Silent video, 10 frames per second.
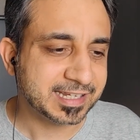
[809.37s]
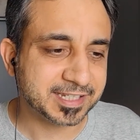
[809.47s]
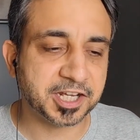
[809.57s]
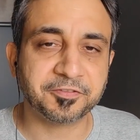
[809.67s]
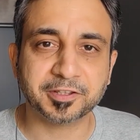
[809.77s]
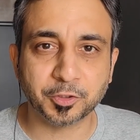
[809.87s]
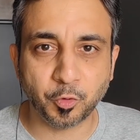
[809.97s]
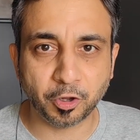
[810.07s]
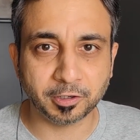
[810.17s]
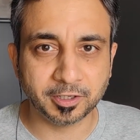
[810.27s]
stuff at the
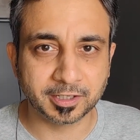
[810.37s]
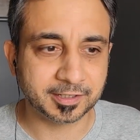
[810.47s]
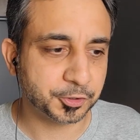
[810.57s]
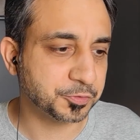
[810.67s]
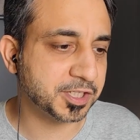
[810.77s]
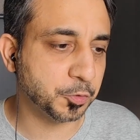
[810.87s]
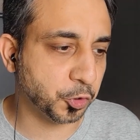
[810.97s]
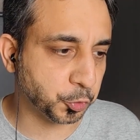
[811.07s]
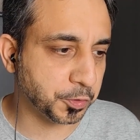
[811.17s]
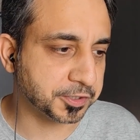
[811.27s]
wall to see
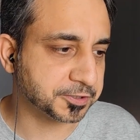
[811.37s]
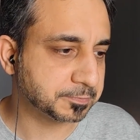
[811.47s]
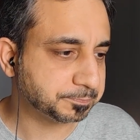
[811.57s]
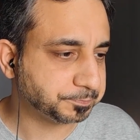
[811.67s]
what works.